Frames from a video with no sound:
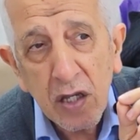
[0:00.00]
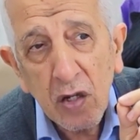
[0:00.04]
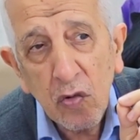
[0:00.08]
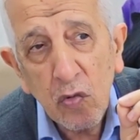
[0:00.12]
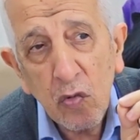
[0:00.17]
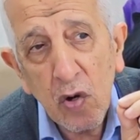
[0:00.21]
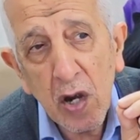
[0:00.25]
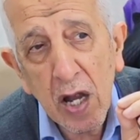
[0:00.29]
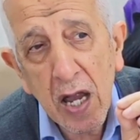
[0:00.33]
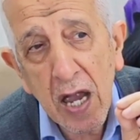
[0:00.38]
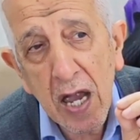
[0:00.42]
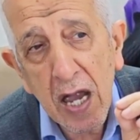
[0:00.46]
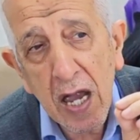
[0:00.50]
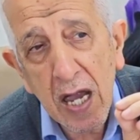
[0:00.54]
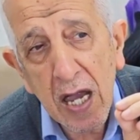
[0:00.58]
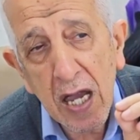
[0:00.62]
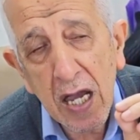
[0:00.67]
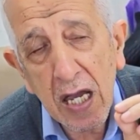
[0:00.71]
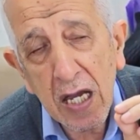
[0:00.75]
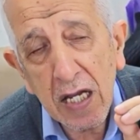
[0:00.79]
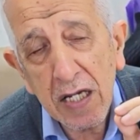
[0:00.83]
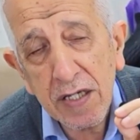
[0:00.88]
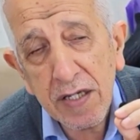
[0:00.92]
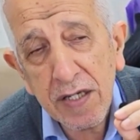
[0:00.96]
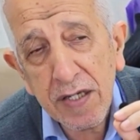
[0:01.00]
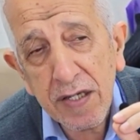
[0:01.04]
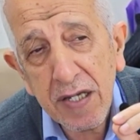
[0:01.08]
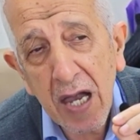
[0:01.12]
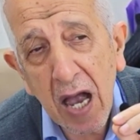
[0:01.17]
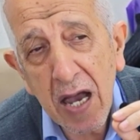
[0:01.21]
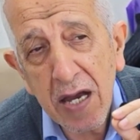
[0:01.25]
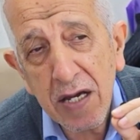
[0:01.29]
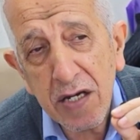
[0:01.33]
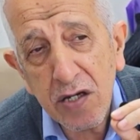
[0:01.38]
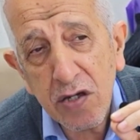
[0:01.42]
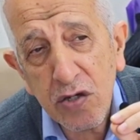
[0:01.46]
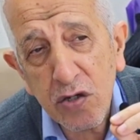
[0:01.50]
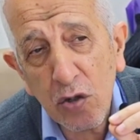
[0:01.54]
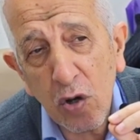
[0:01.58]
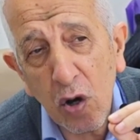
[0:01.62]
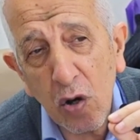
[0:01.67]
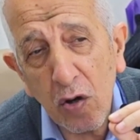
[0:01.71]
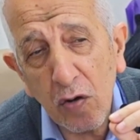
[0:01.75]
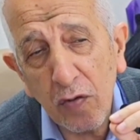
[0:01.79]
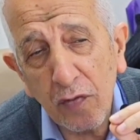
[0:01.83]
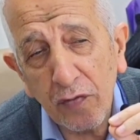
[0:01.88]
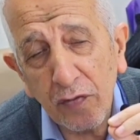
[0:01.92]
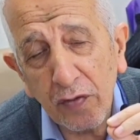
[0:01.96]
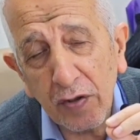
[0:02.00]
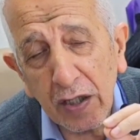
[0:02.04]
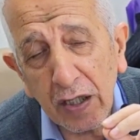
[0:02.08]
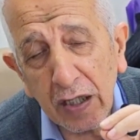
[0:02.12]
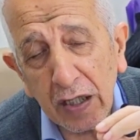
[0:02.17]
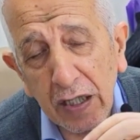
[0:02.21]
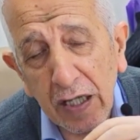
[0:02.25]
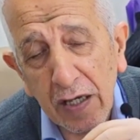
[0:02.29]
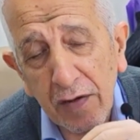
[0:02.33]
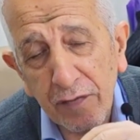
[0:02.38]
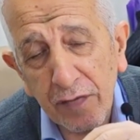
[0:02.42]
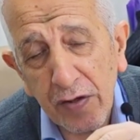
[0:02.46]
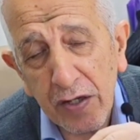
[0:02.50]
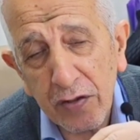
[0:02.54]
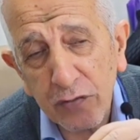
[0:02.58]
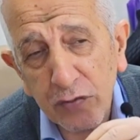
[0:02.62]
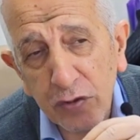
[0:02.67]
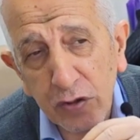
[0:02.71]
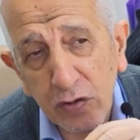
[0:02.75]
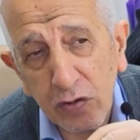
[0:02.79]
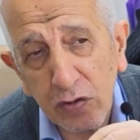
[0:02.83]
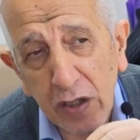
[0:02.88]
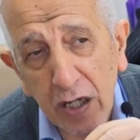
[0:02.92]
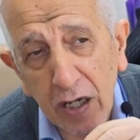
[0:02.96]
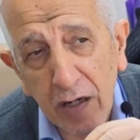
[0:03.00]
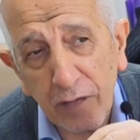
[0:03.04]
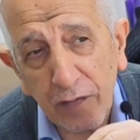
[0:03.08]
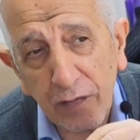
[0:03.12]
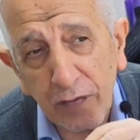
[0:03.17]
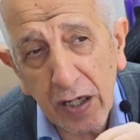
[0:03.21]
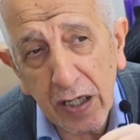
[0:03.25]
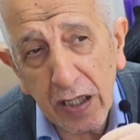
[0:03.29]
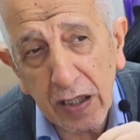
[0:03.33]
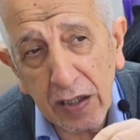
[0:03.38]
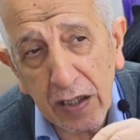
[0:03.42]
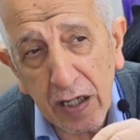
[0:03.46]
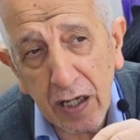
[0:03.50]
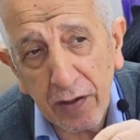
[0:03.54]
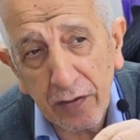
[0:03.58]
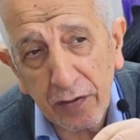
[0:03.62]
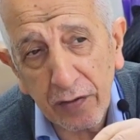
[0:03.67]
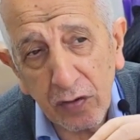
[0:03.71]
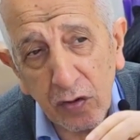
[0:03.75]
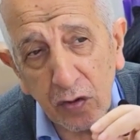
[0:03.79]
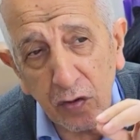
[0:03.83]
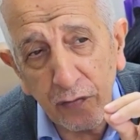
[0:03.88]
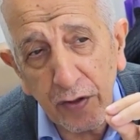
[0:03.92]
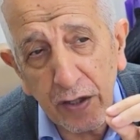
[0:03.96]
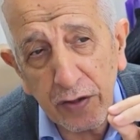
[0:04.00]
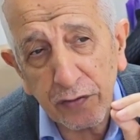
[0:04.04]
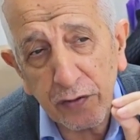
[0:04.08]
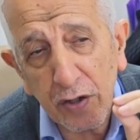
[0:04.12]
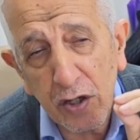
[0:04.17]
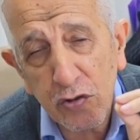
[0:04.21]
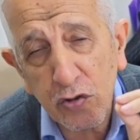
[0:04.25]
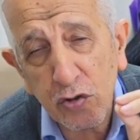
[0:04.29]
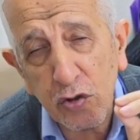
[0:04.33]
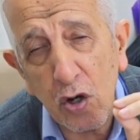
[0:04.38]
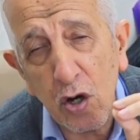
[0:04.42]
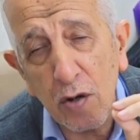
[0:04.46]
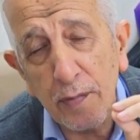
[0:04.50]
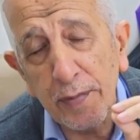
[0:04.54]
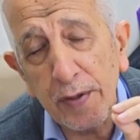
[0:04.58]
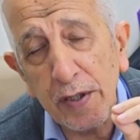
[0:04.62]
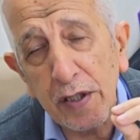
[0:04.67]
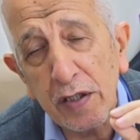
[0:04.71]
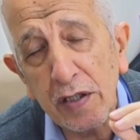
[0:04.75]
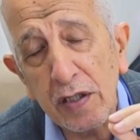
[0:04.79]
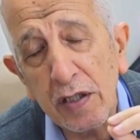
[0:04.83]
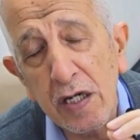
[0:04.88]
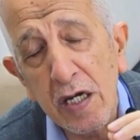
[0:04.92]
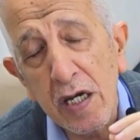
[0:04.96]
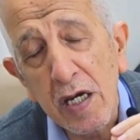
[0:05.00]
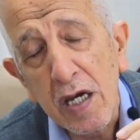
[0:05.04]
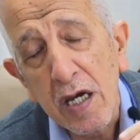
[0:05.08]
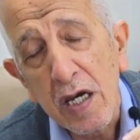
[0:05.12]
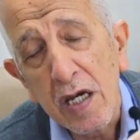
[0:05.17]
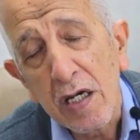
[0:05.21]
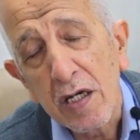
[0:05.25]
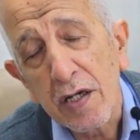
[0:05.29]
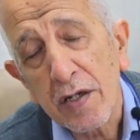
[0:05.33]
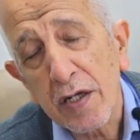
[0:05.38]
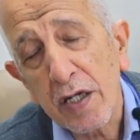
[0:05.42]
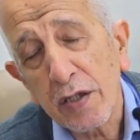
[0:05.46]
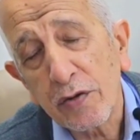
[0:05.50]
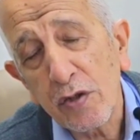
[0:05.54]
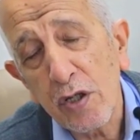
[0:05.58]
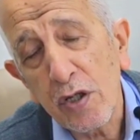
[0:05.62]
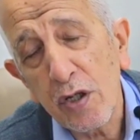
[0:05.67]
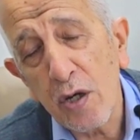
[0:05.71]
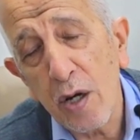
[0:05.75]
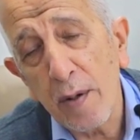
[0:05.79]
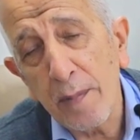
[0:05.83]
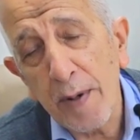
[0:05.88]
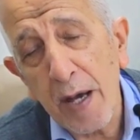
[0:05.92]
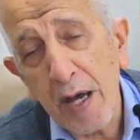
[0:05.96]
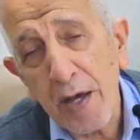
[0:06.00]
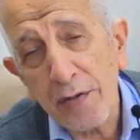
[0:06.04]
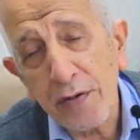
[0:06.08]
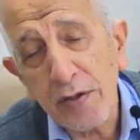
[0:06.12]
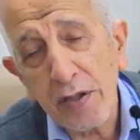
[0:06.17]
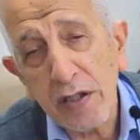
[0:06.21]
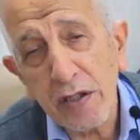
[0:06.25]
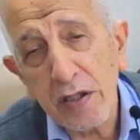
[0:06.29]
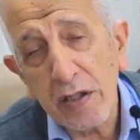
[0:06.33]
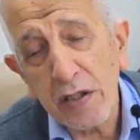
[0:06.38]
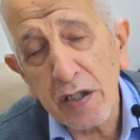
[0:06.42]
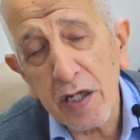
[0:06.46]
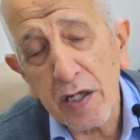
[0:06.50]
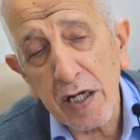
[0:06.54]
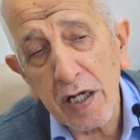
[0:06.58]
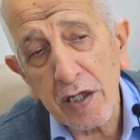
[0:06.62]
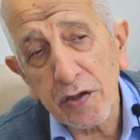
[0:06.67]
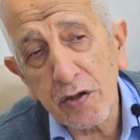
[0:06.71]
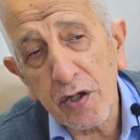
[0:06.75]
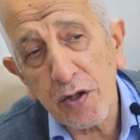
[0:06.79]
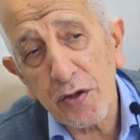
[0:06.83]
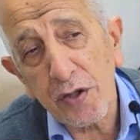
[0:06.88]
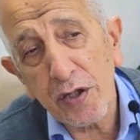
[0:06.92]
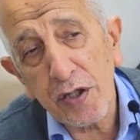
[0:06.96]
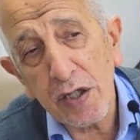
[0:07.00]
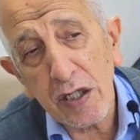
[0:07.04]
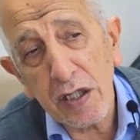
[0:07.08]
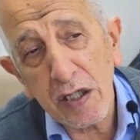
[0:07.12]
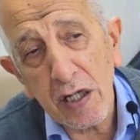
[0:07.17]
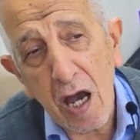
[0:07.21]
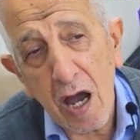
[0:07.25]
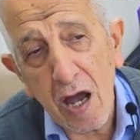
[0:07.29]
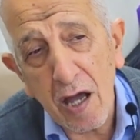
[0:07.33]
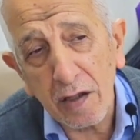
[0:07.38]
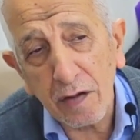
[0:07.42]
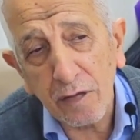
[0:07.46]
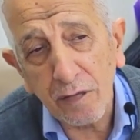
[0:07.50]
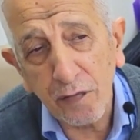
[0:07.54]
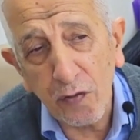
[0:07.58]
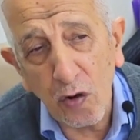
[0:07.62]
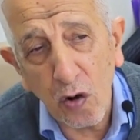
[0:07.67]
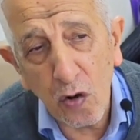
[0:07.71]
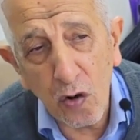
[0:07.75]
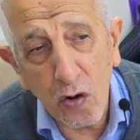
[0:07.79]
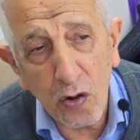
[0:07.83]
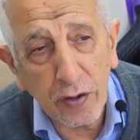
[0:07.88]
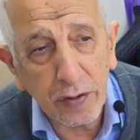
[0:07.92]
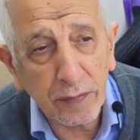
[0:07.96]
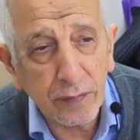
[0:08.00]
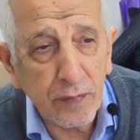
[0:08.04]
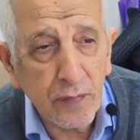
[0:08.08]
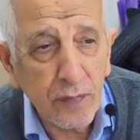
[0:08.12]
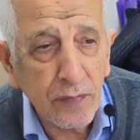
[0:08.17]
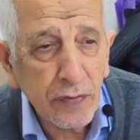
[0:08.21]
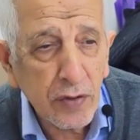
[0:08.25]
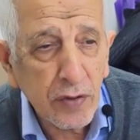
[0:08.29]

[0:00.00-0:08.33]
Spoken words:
where signs of left ventricular failure, of endoscopy, retinopathy, grade 3 and 4.